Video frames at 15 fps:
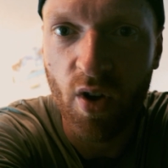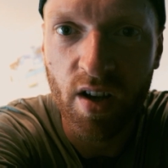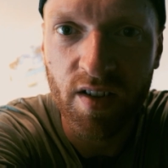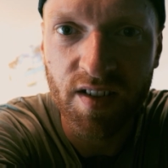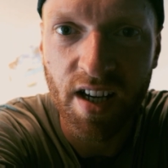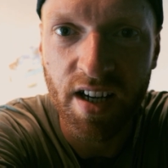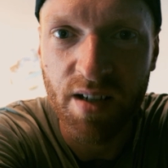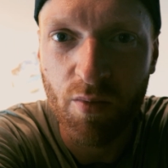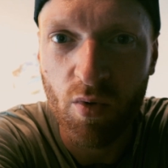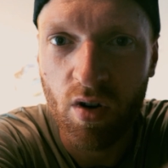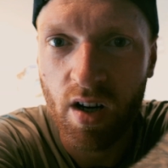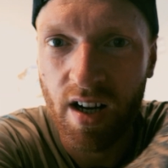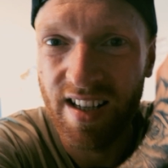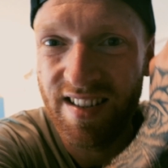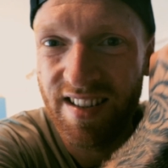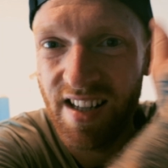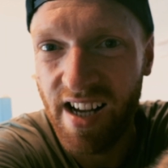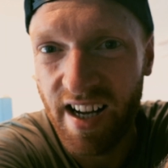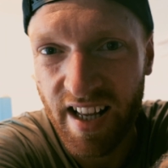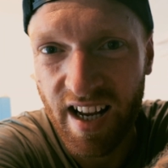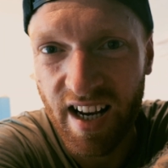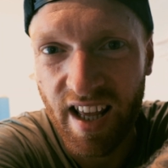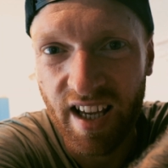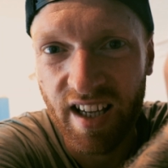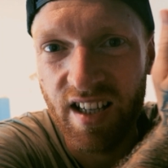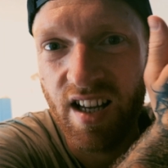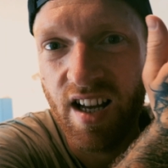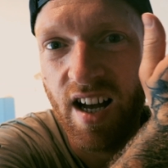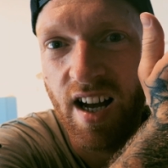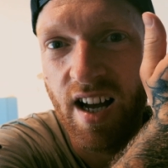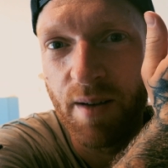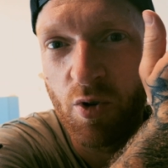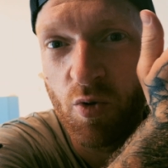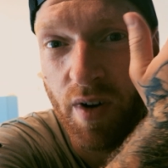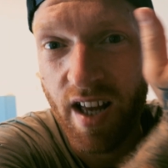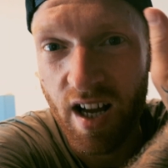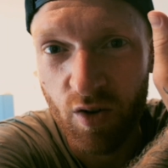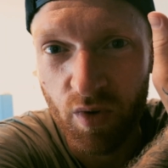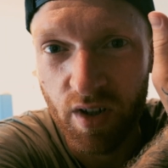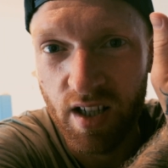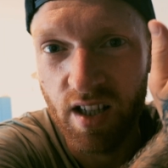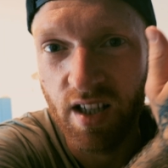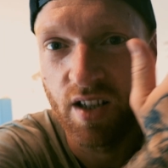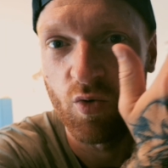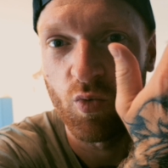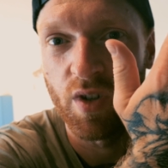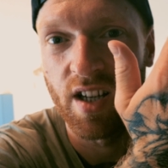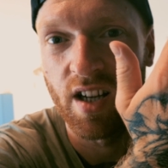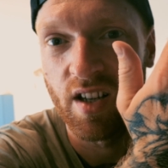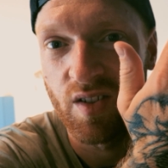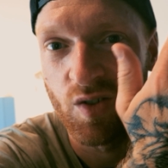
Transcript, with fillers: thirsty anymore. I still got headache. I'm quite hungry. We are